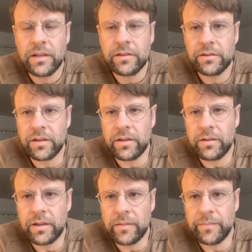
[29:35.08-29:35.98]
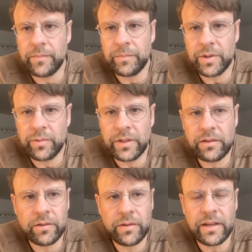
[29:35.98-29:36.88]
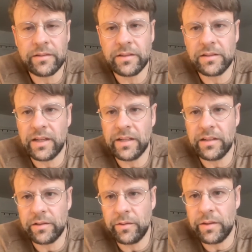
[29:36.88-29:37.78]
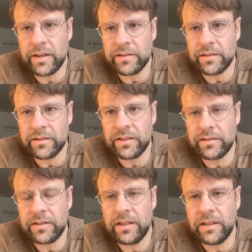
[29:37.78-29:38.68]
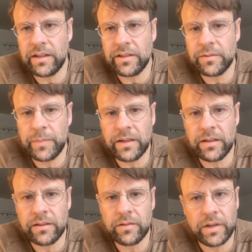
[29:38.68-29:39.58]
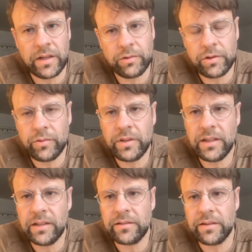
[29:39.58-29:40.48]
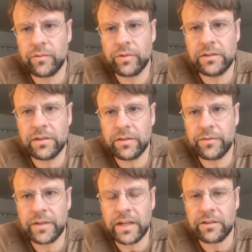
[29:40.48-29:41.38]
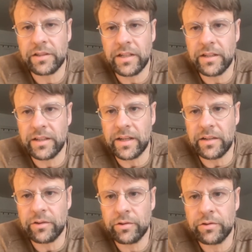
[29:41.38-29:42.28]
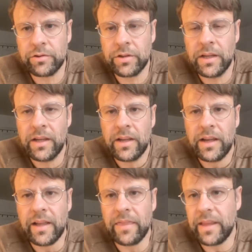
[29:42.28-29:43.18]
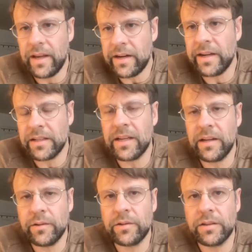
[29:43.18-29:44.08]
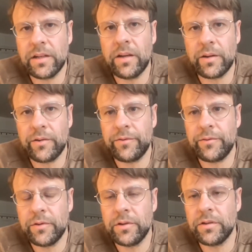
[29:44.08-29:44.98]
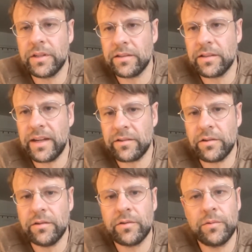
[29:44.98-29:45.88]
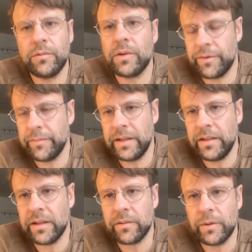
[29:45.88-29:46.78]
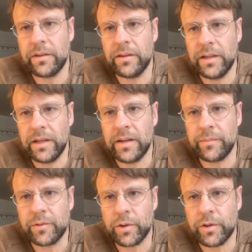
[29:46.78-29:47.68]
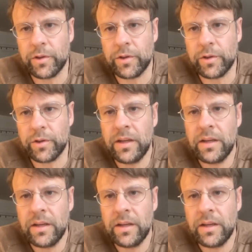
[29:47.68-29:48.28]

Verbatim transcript: So, um, between 2010 and 2016, I spent around two years in the region of Kashgar and Artush. And there I encountered a lot of Uyghur intellectuals who were familiar with Ilham's work.